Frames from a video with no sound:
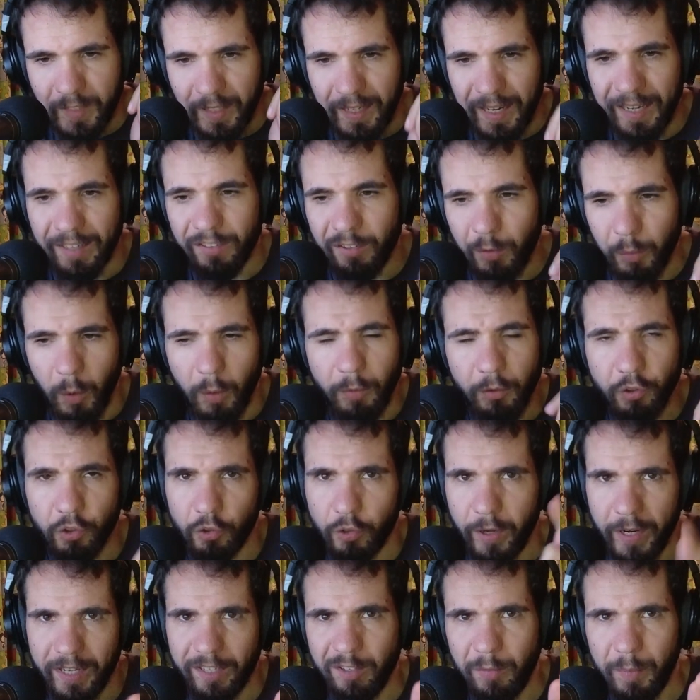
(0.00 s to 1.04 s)
And it's to all the
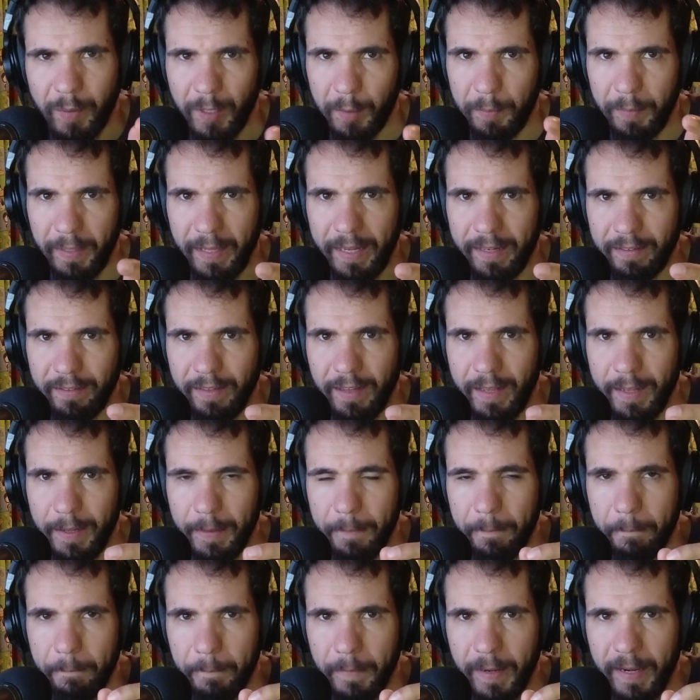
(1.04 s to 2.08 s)
tradespeople out there.
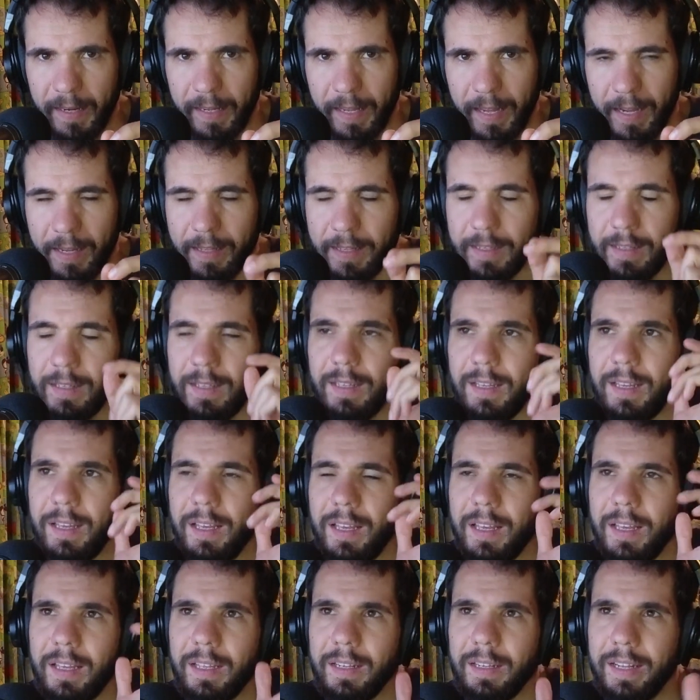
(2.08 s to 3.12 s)
Okay.
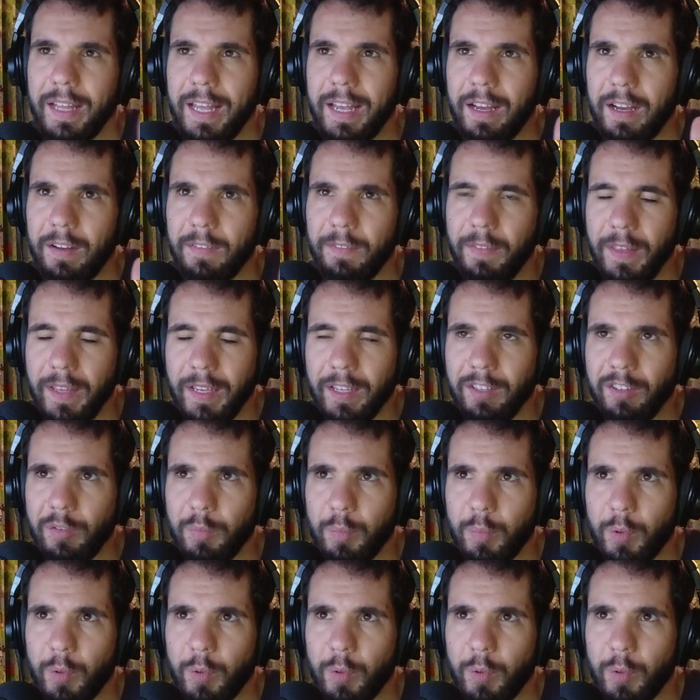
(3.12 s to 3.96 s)
Now, I think we